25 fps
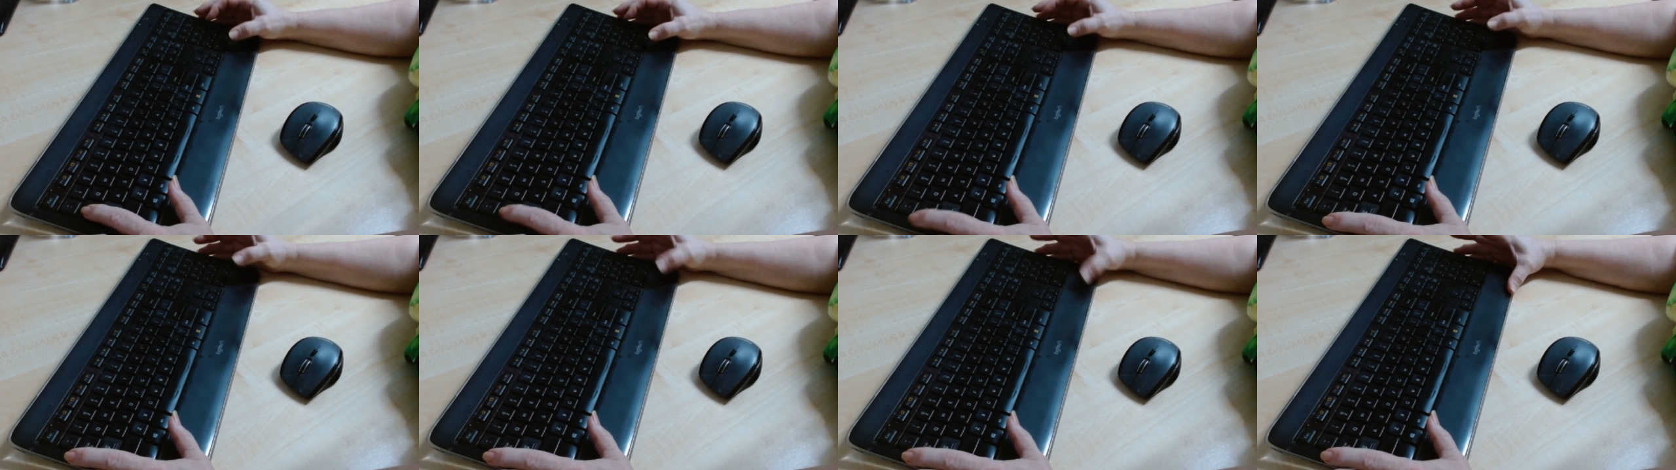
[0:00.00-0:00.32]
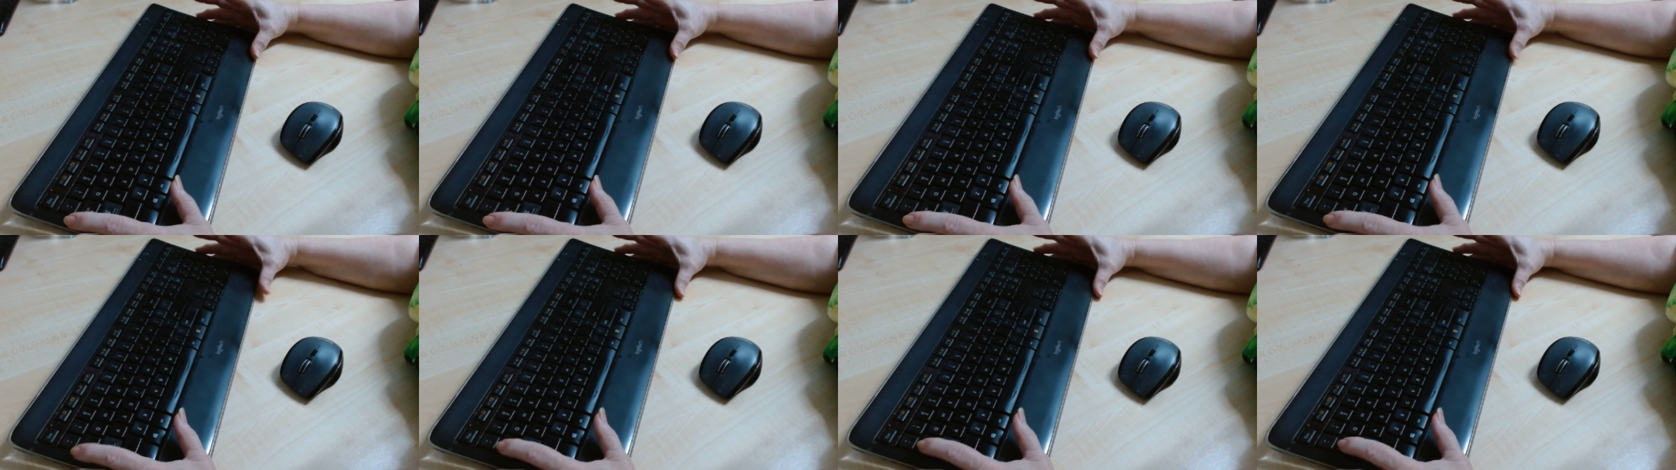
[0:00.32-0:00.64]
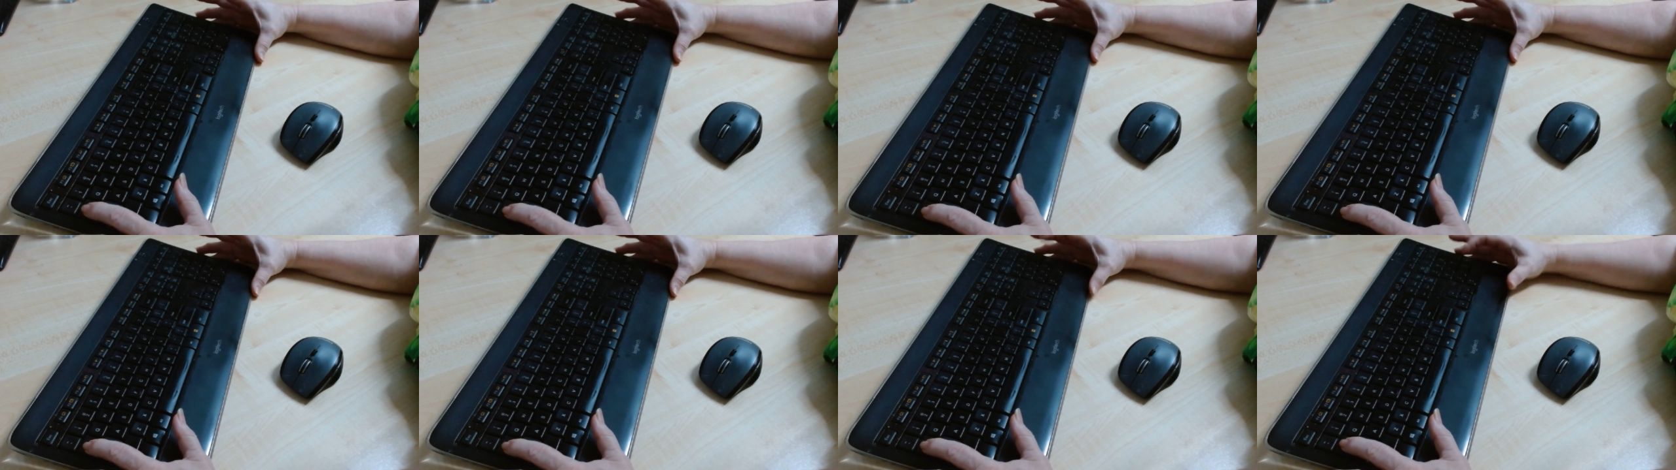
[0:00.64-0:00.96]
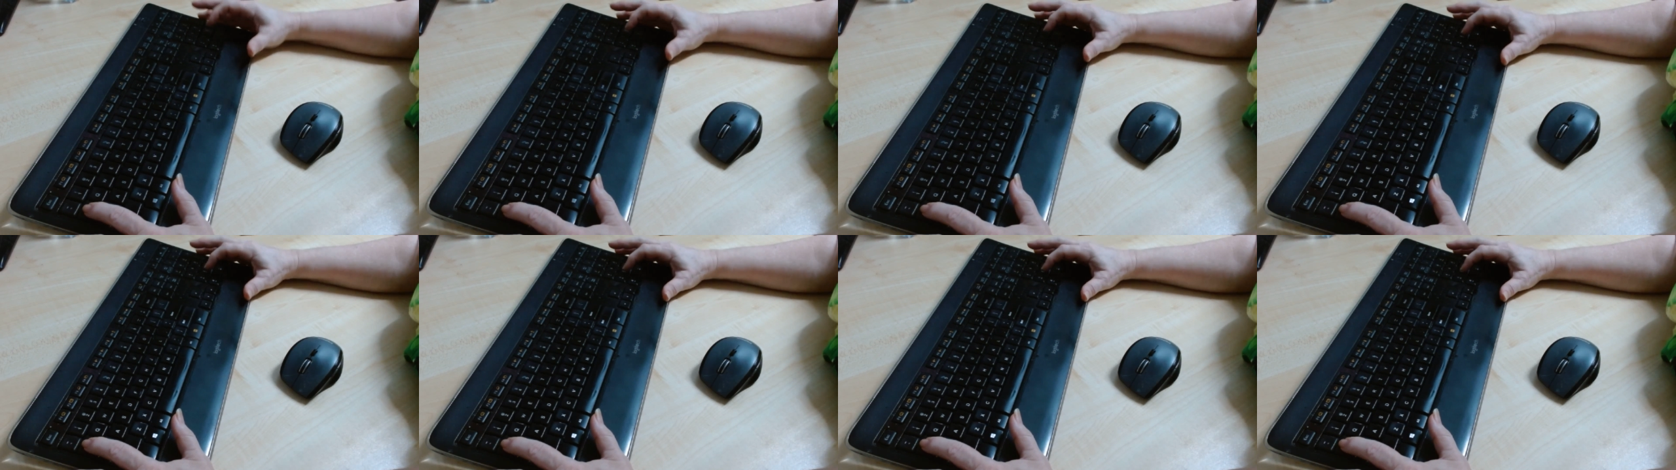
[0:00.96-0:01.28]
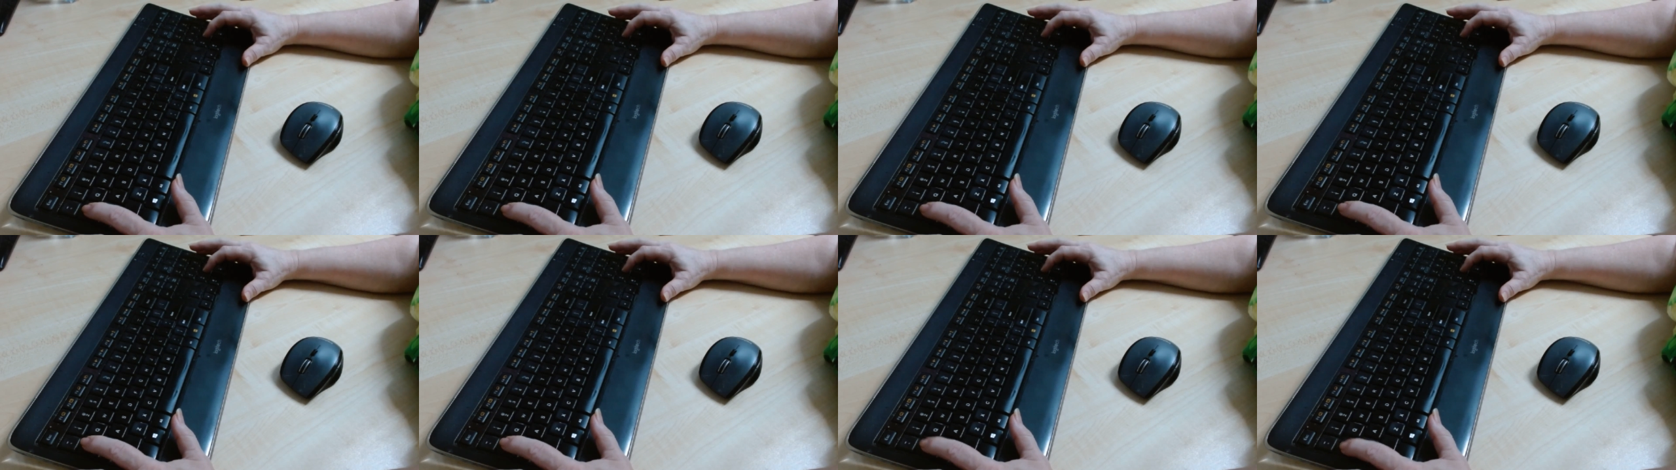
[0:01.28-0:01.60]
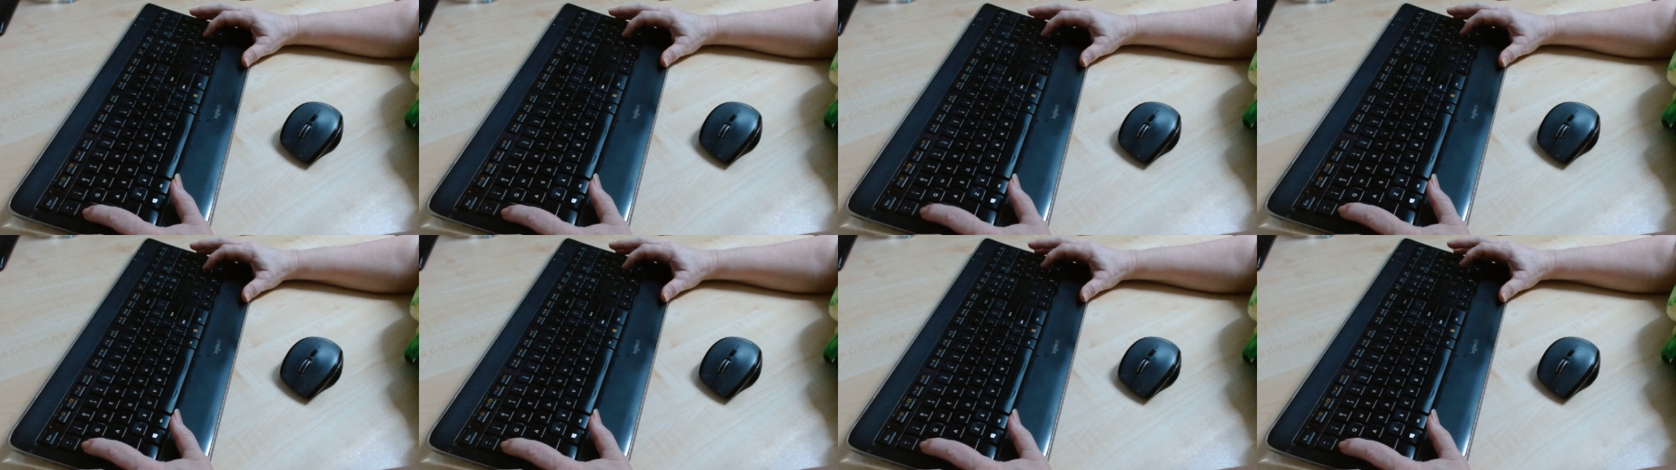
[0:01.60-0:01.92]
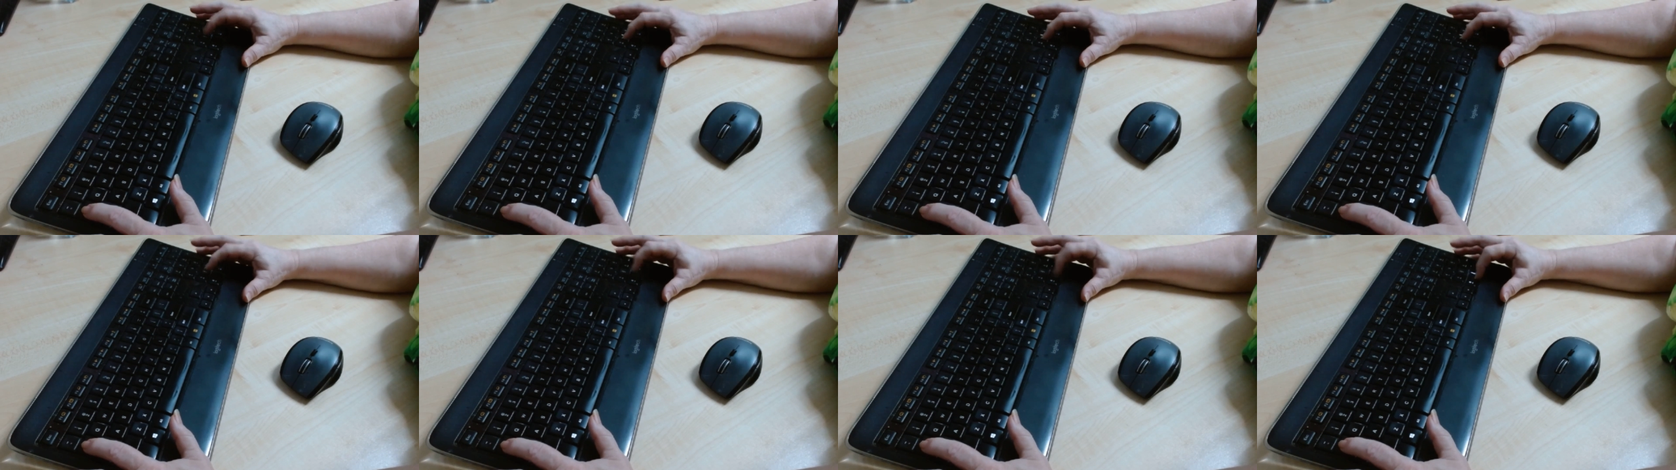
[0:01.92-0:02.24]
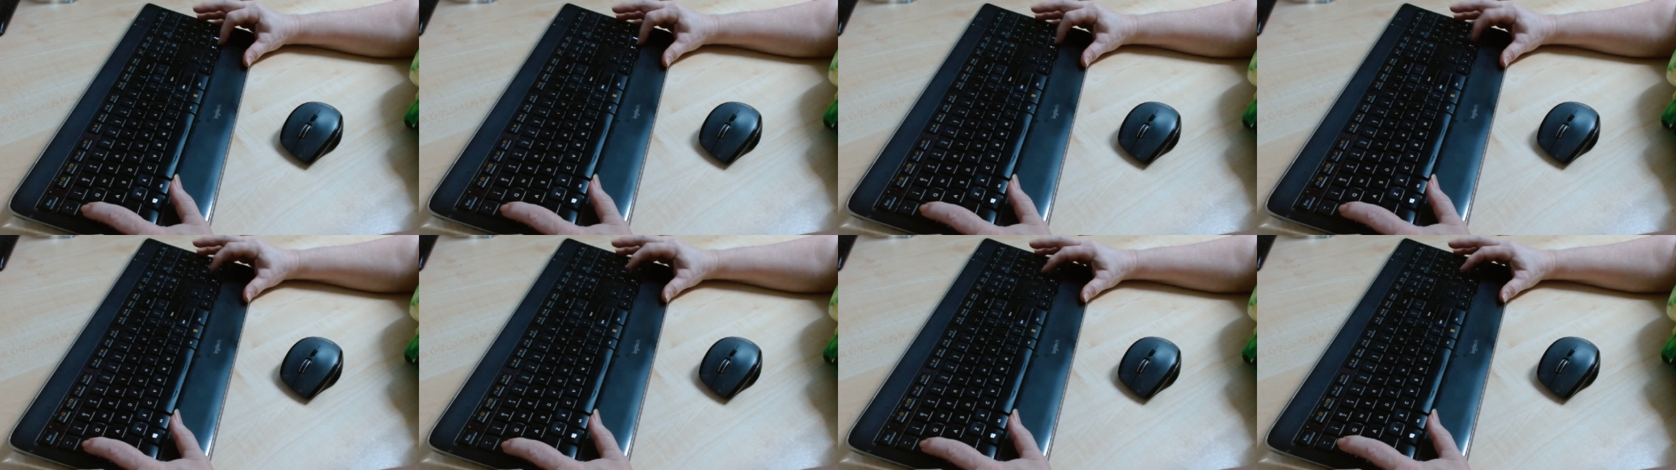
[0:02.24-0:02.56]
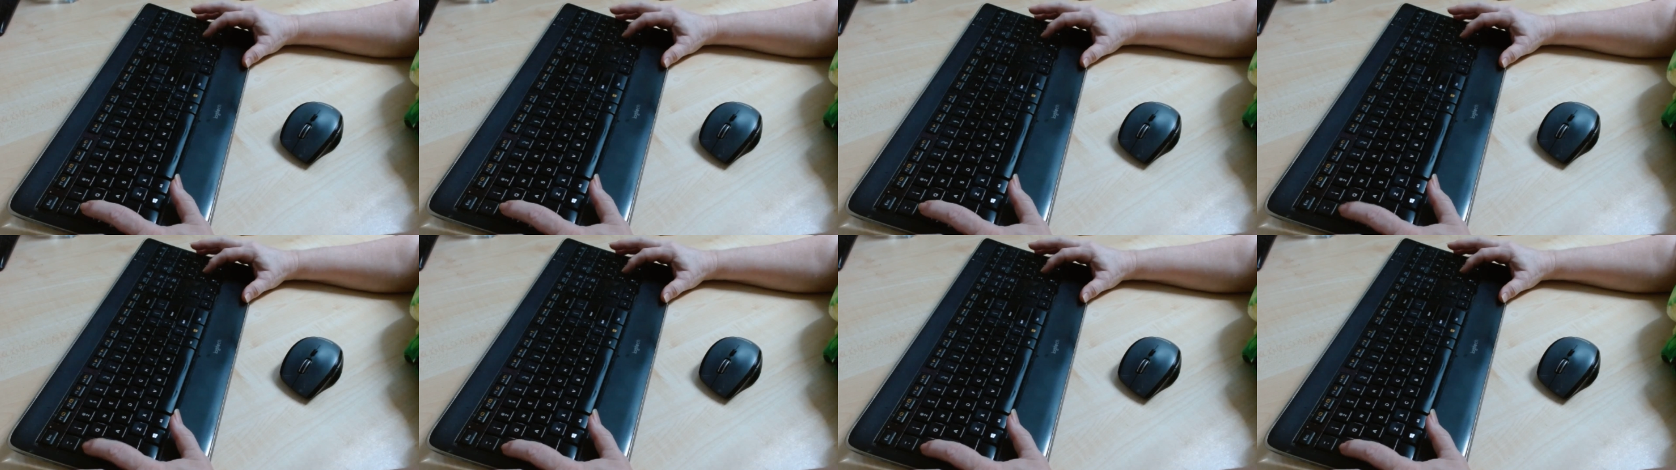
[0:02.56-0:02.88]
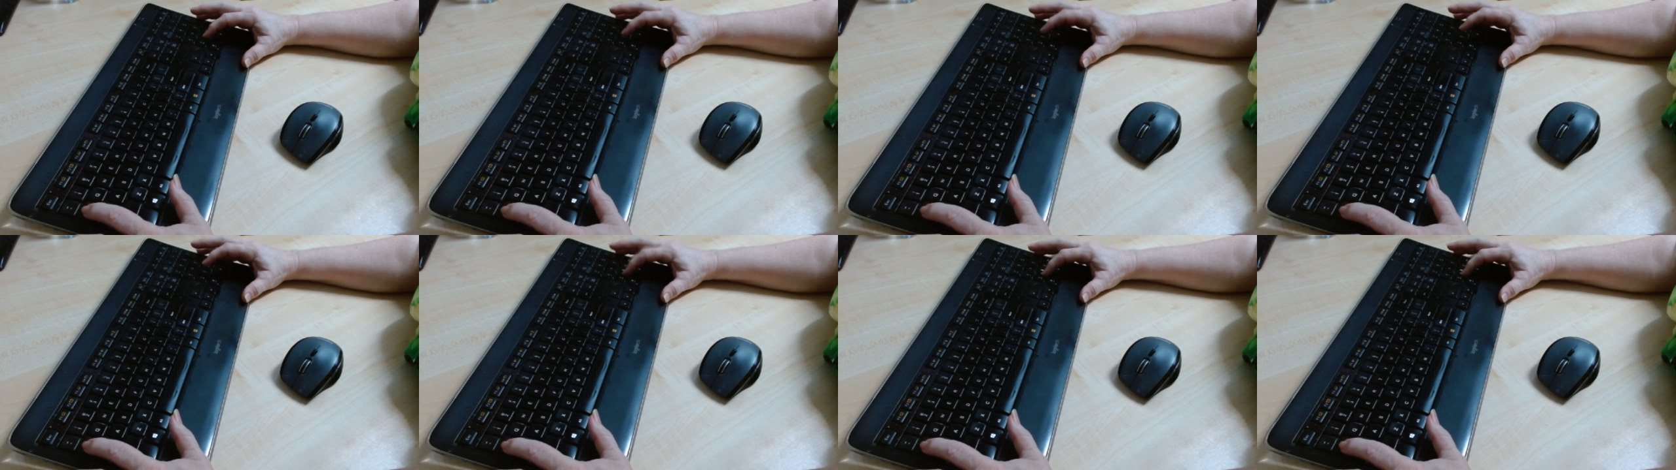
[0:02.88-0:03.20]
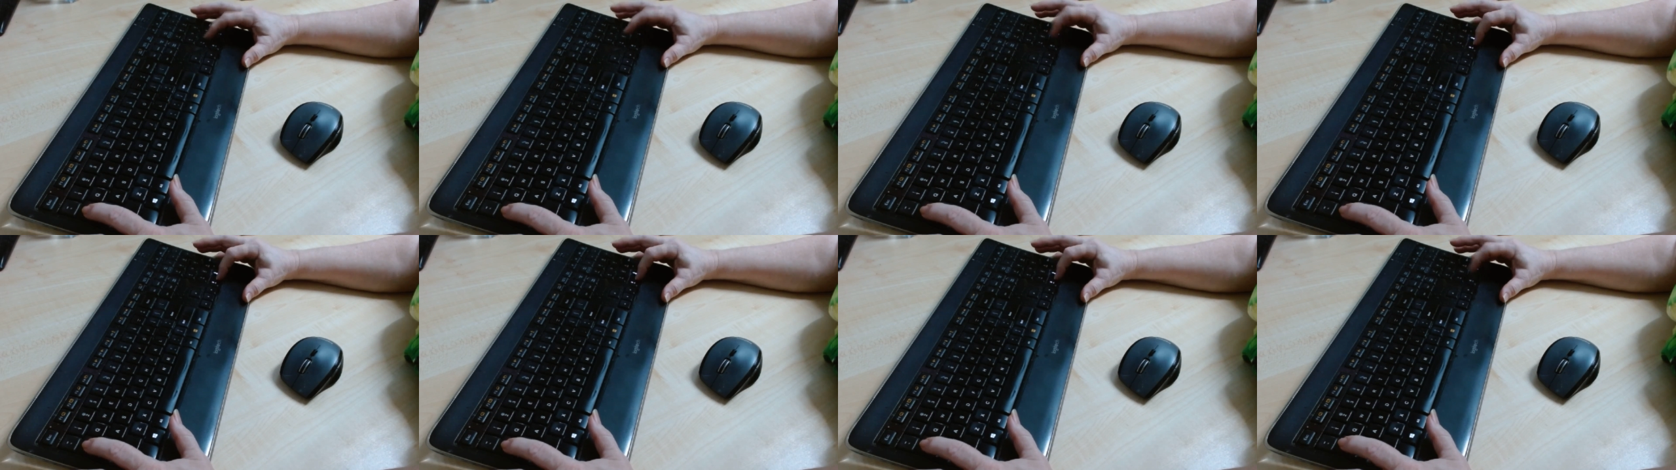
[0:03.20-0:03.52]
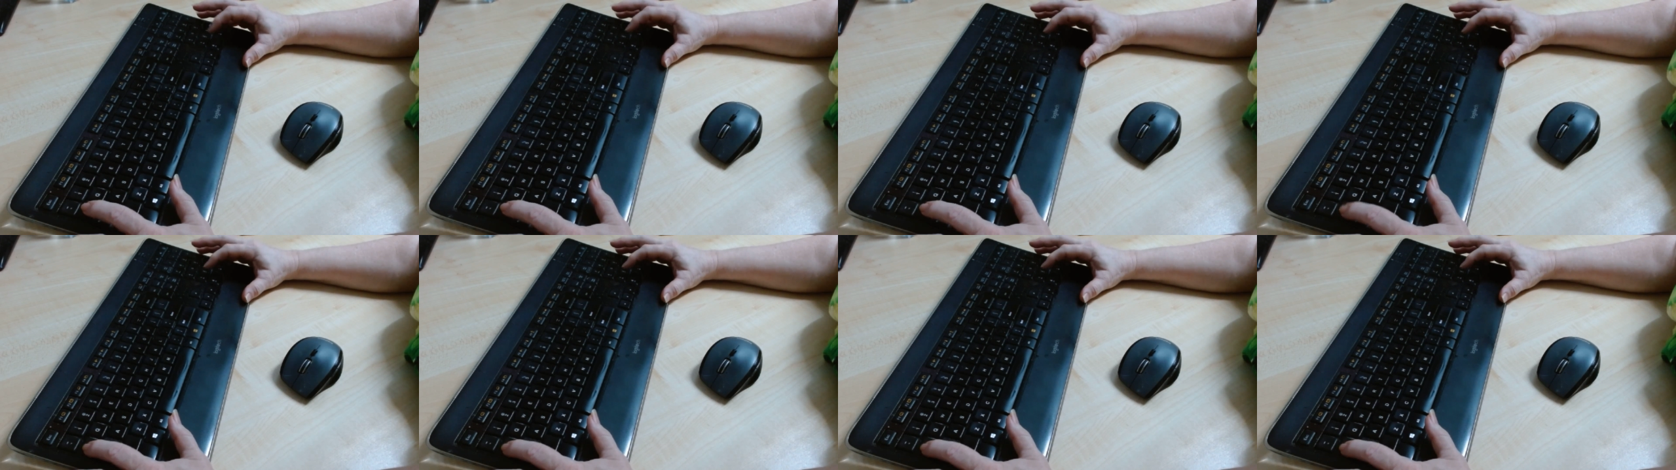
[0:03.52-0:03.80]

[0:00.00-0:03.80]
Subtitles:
[unreadable: no face in view]